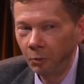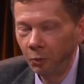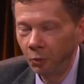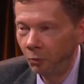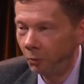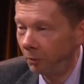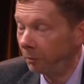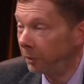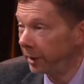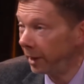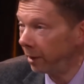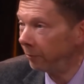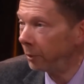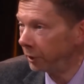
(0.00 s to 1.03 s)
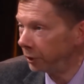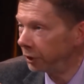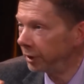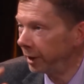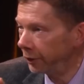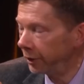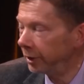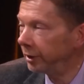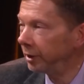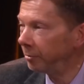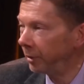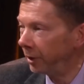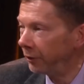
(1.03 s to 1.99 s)
Well, yeah, when you start thinking
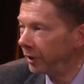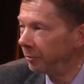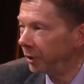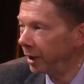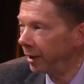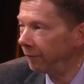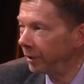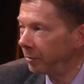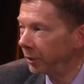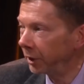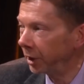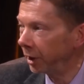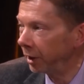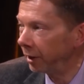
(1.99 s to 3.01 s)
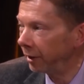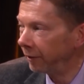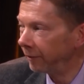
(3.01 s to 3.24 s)
about them, you have them again.